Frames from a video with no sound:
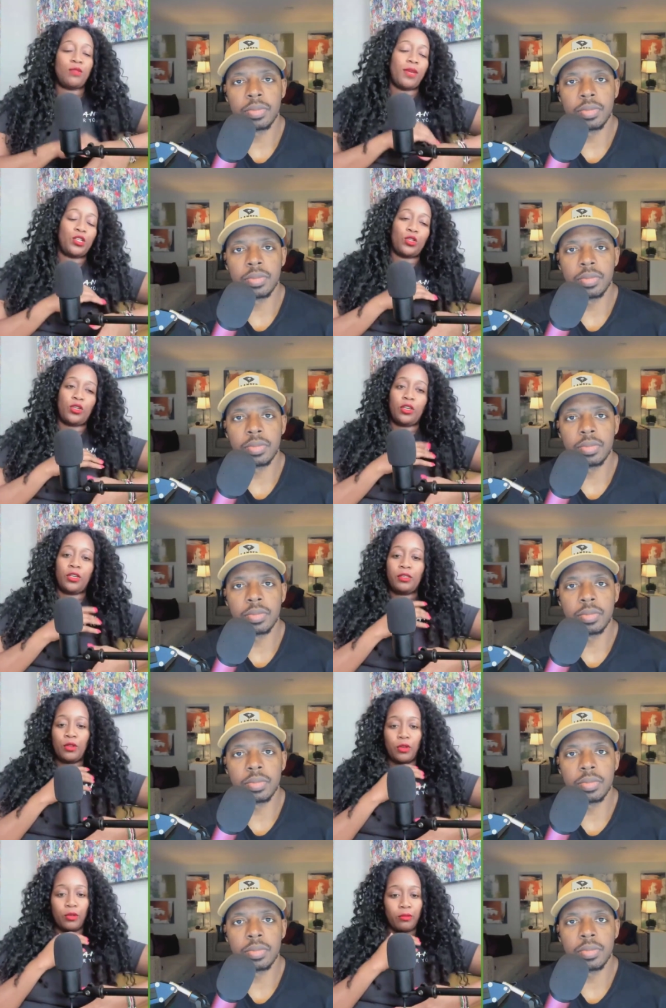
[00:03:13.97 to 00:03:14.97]
Speaker 1: you need to make sure,
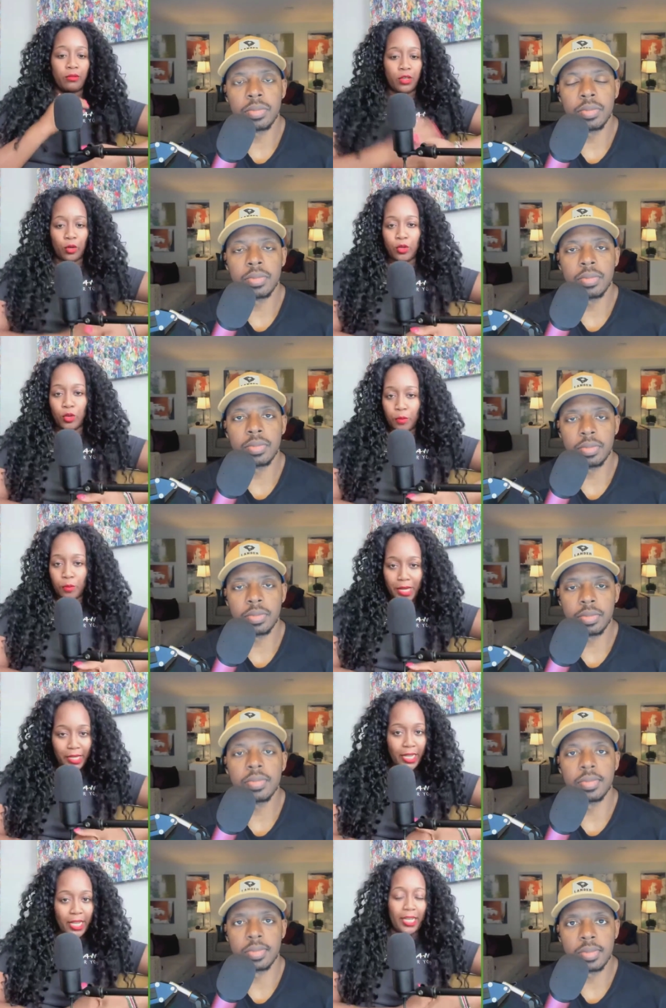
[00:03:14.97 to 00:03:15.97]
you know, your your
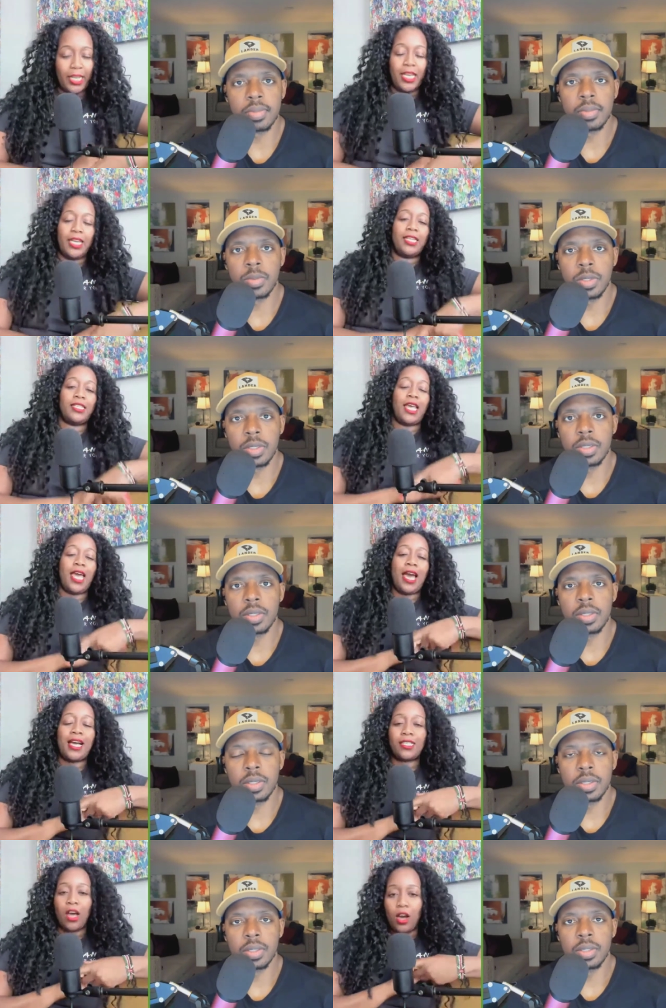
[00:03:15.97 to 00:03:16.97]
billing is
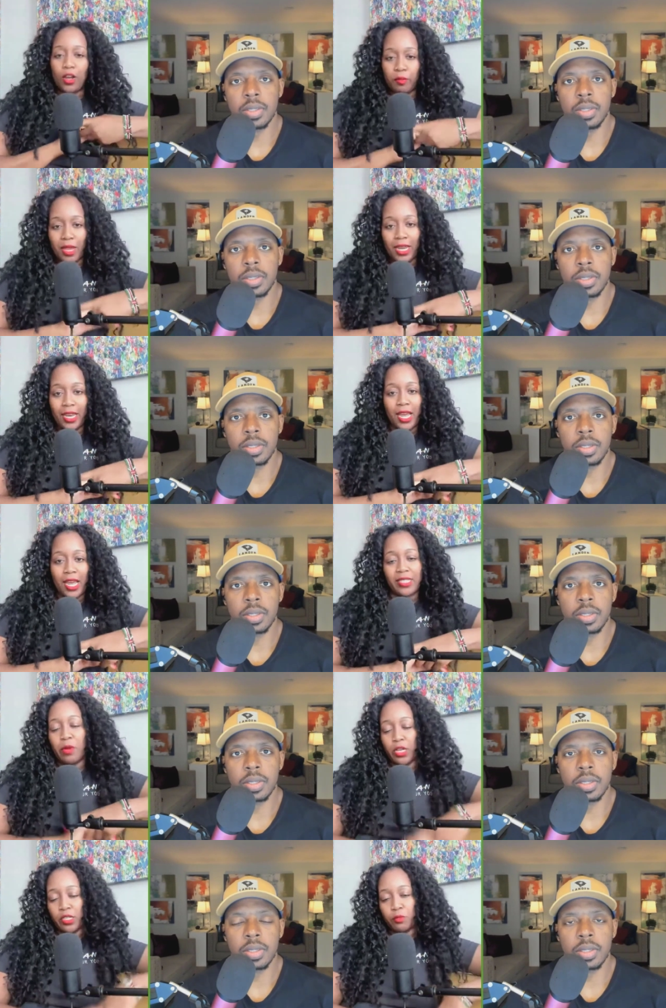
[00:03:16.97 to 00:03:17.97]
as automated
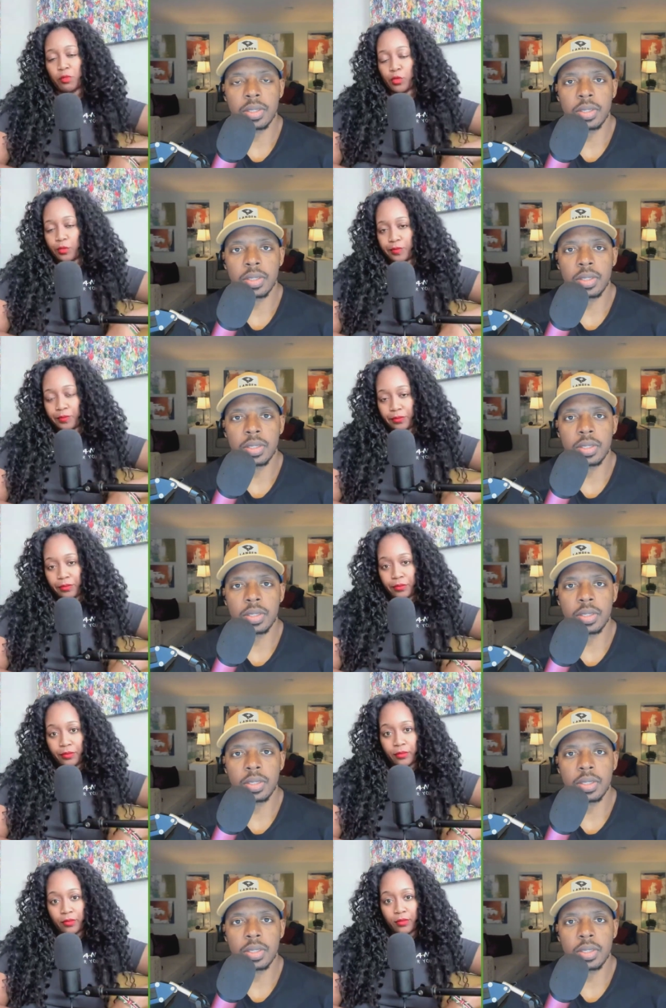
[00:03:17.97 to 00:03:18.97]
as possible?
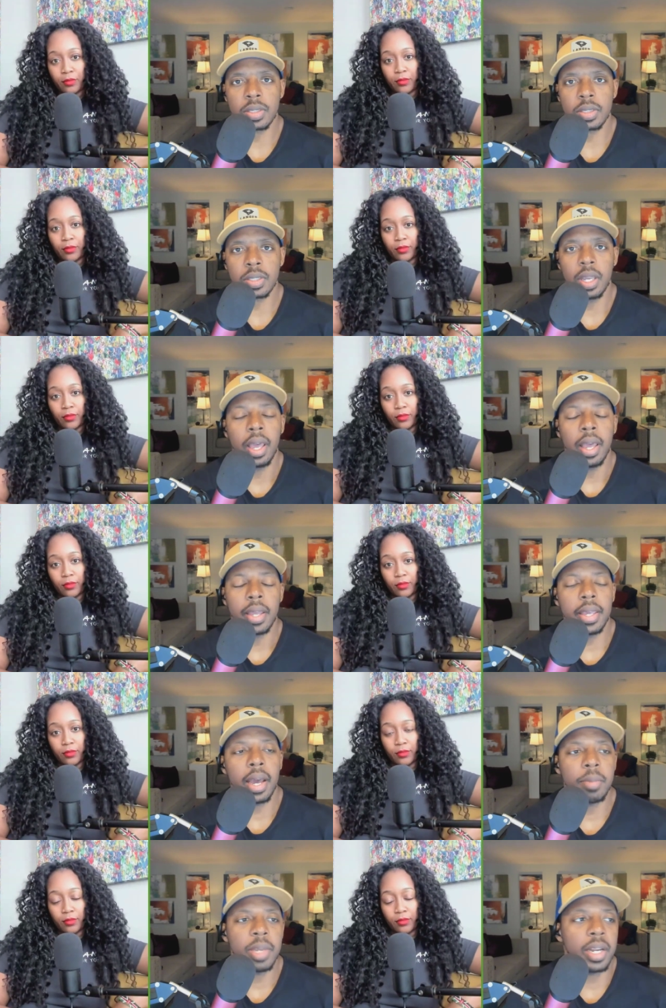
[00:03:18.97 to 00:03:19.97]

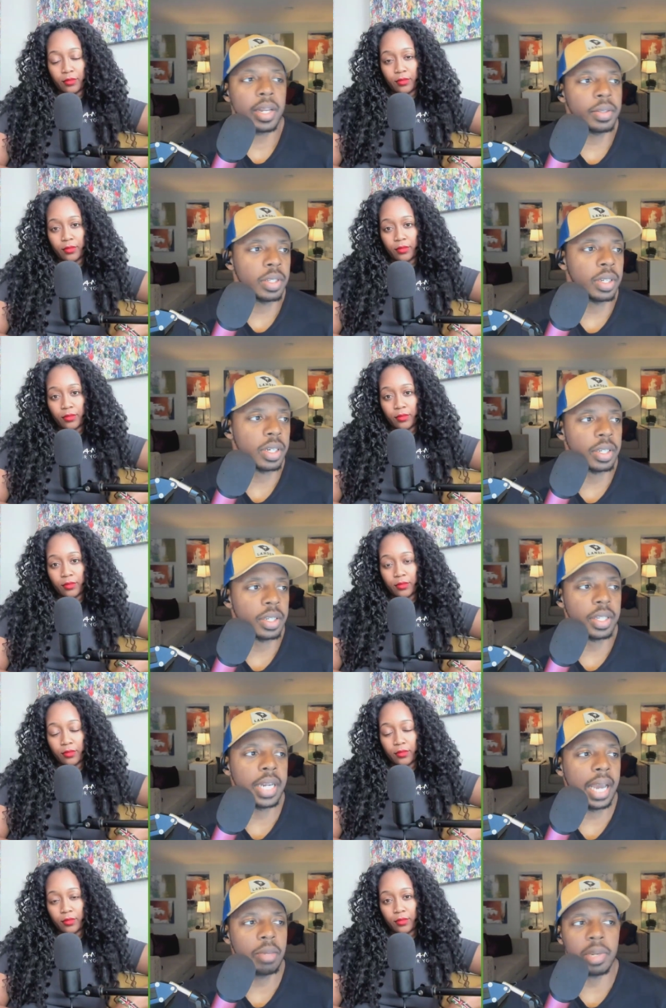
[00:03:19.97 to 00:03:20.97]
Speaker 2: Yeah, I mean the the
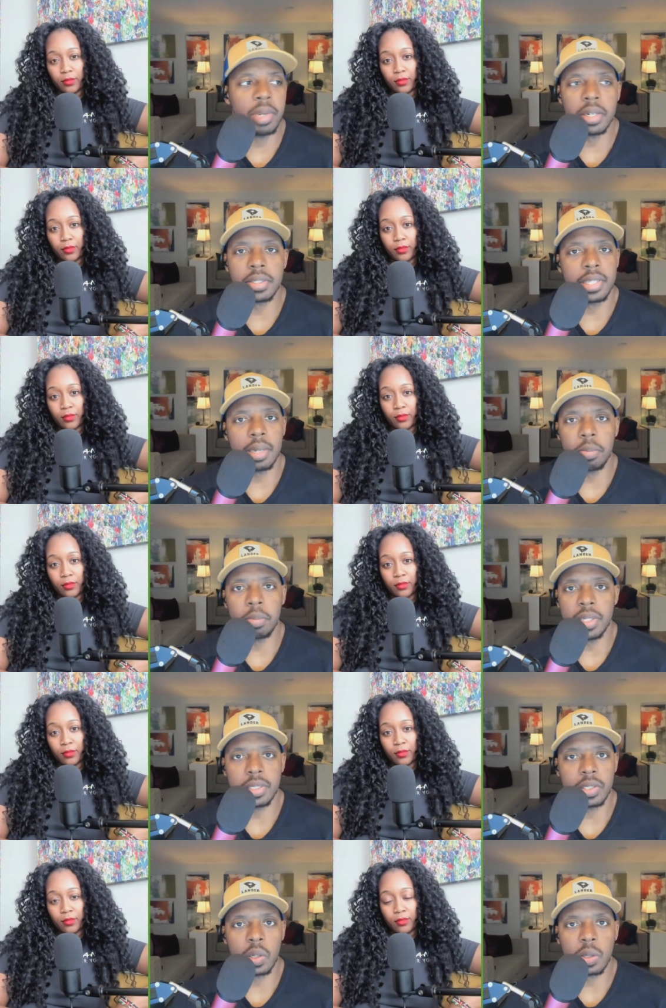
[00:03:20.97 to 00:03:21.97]
nightmares that
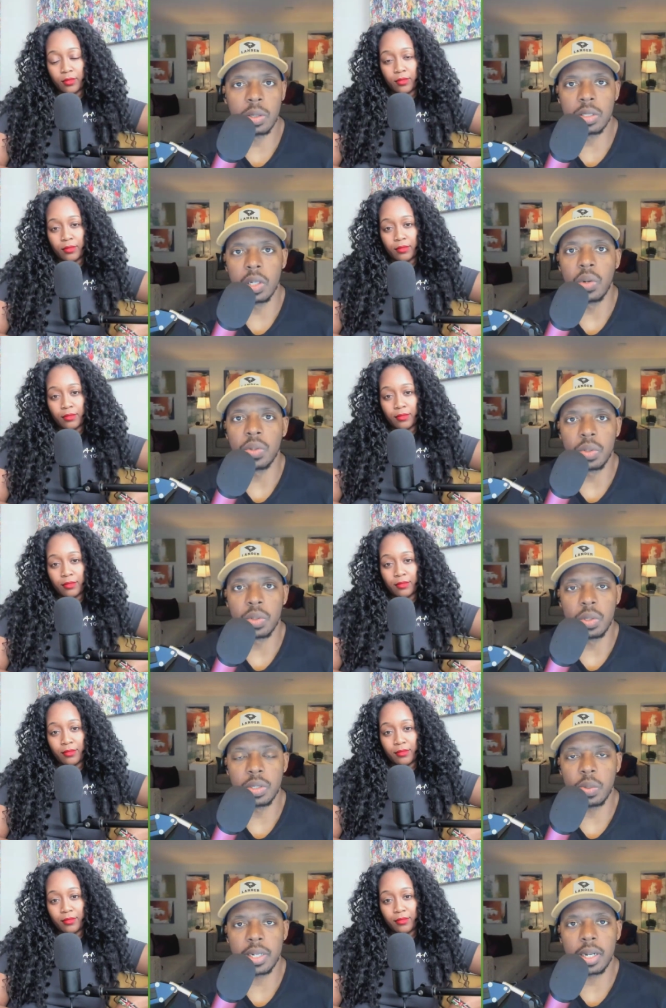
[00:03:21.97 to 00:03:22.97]
business owners go through
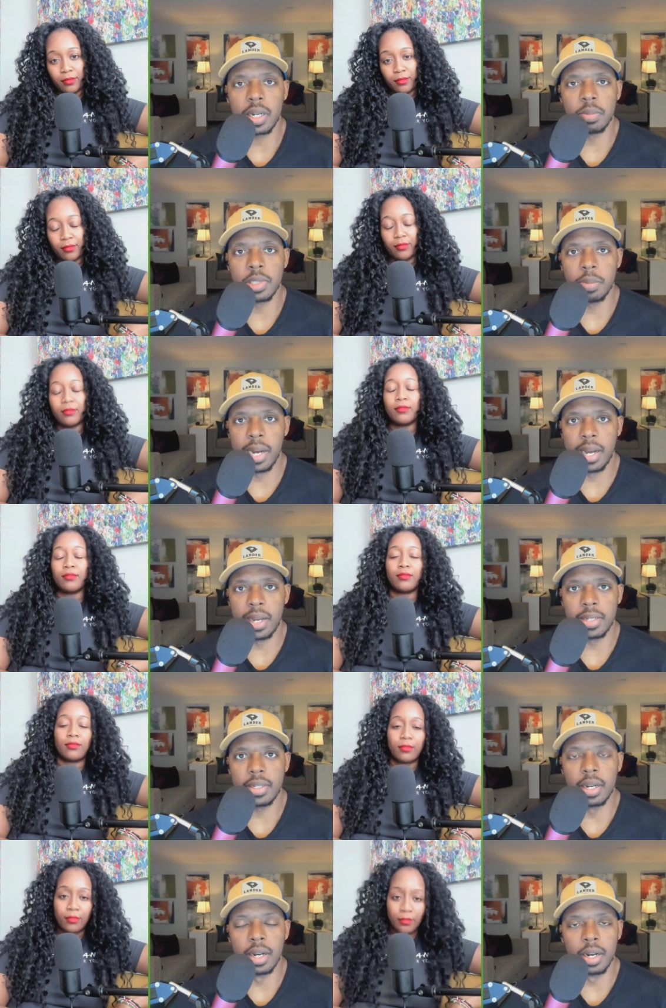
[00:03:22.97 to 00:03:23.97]
is what comes to mind.
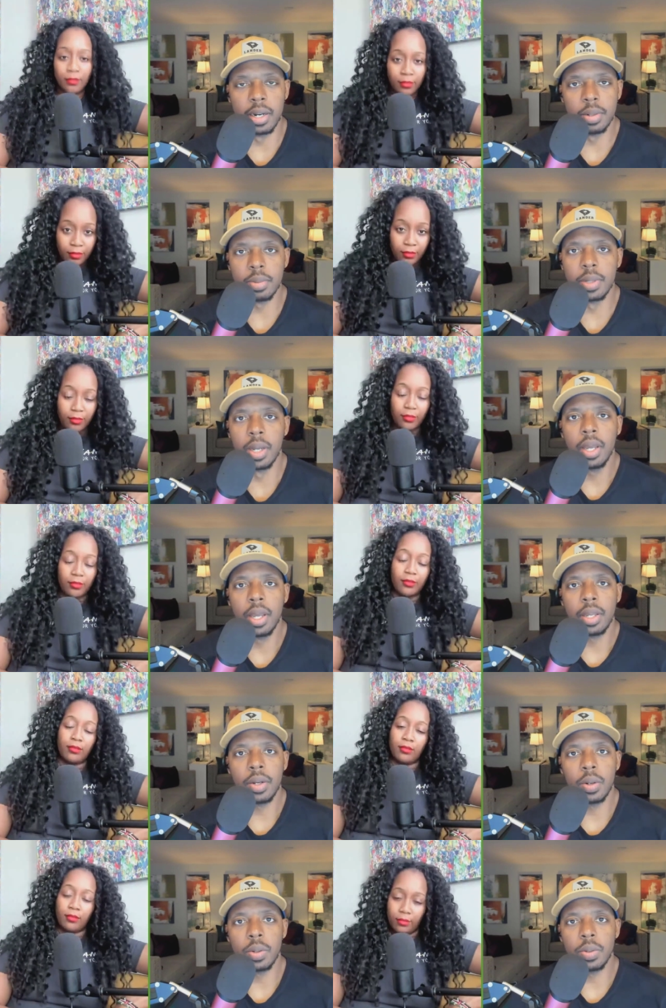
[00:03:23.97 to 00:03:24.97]
Of mm.
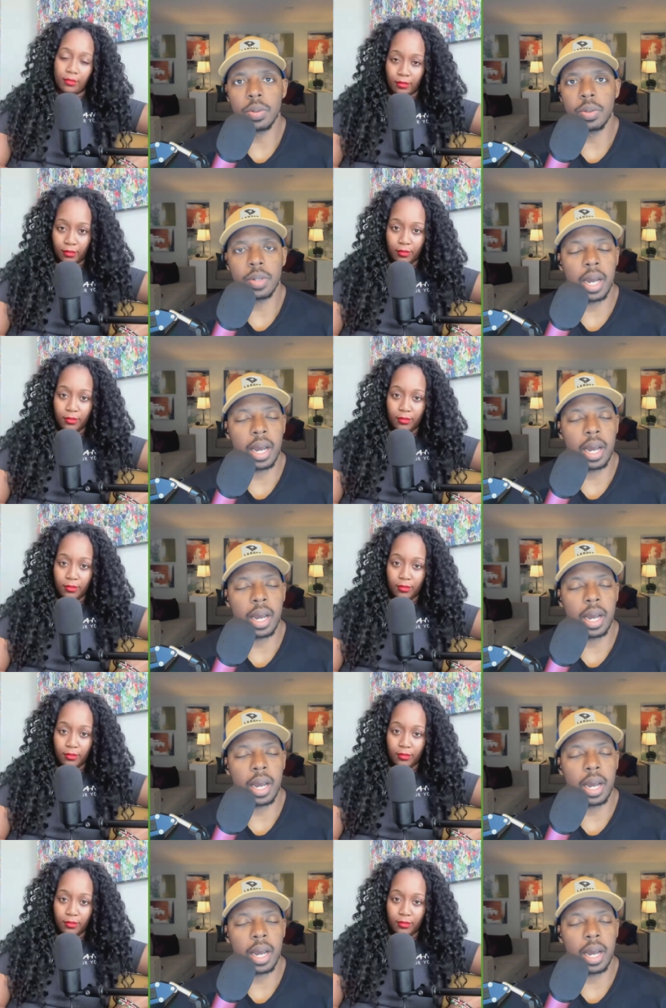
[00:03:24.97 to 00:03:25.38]
you know,